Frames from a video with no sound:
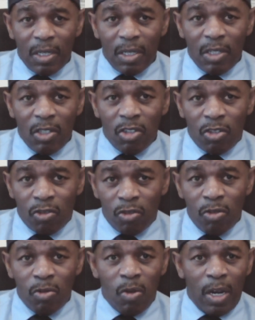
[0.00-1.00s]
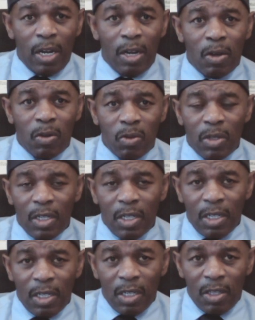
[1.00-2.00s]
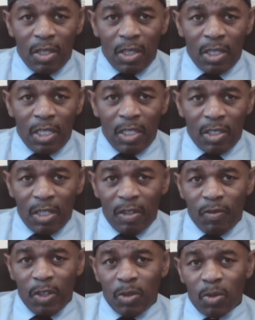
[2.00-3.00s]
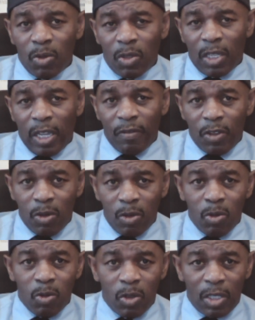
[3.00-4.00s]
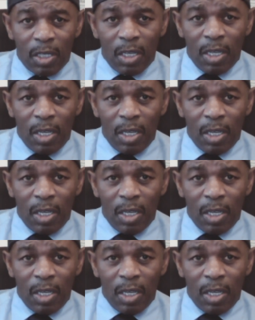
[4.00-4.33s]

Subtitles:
This is true how these individuals have used